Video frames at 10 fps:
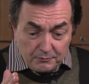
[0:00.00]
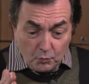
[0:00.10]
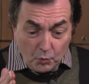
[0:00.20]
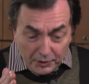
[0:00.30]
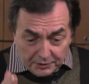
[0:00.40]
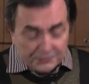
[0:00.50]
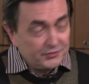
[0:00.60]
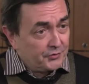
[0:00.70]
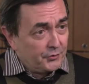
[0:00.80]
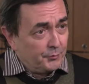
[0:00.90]

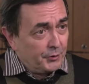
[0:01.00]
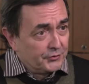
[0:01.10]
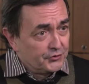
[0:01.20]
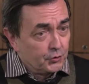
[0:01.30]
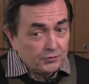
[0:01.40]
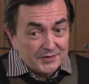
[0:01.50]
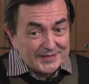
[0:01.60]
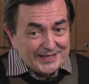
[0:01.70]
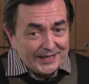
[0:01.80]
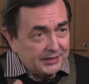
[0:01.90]
worked the birds so
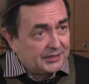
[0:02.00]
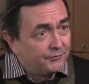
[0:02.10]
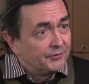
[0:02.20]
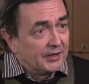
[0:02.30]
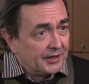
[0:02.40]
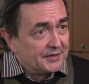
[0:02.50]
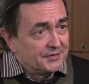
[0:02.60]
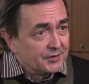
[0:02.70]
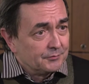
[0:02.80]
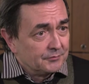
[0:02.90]
scientifically
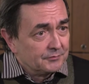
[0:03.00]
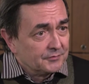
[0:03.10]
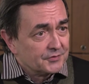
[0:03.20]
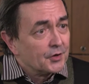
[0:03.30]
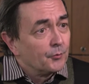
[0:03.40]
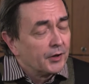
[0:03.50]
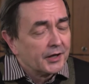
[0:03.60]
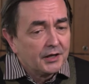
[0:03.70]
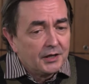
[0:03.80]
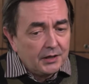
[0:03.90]
some,
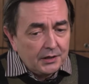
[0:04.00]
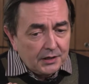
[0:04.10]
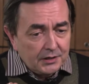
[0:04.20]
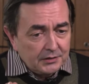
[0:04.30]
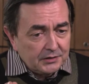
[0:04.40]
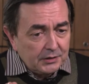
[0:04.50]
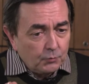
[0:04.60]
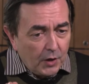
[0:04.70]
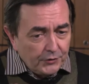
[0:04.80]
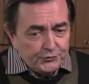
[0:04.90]
somewhere. And he
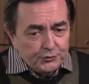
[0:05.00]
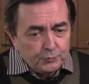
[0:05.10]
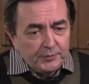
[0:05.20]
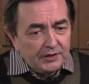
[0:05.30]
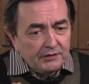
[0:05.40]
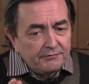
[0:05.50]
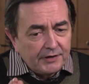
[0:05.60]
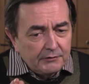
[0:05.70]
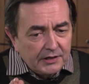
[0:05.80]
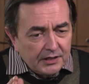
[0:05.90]
wanted to be
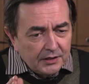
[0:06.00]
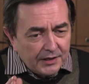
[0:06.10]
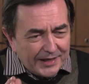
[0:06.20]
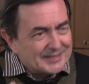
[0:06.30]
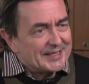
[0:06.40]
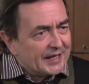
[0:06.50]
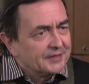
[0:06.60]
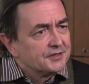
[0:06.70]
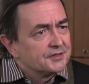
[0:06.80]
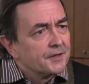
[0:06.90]
very
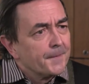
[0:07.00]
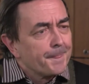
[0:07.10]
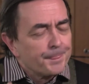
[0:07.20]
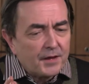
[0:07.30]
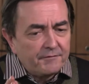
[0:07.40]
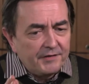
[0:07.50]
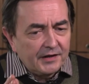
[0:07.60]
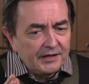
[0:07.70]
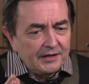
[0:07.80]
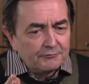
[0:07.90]
exact,
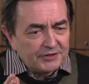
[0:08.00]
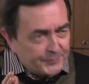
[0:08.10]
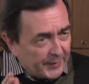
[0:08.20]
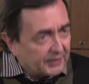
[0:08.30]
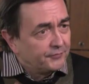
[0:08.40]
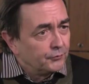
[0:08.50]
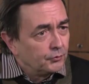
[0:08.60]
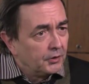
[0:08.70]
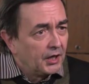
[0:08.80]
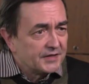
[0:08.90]
very
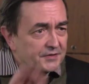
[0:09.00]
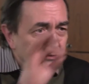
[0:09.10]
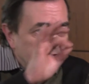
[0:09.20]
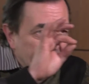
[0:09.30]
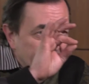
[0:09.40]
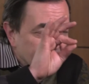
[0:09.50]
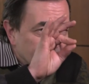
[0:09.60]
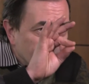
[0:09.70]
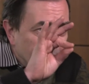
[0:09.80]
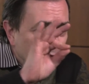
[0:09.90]
respectful, has
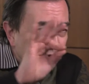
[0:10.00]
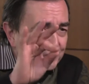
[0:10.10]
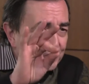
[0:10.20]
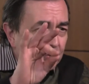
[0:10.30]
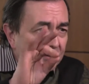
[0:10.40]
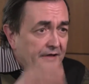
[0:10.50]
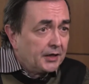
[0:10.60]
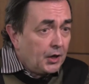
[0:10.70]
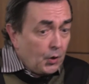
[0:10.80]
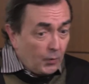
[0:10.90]
notated the bird song, and
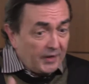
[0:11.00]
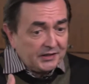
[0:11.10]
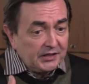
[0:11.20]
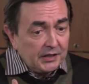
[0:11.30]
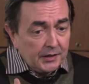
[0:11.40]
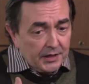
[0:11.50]
when he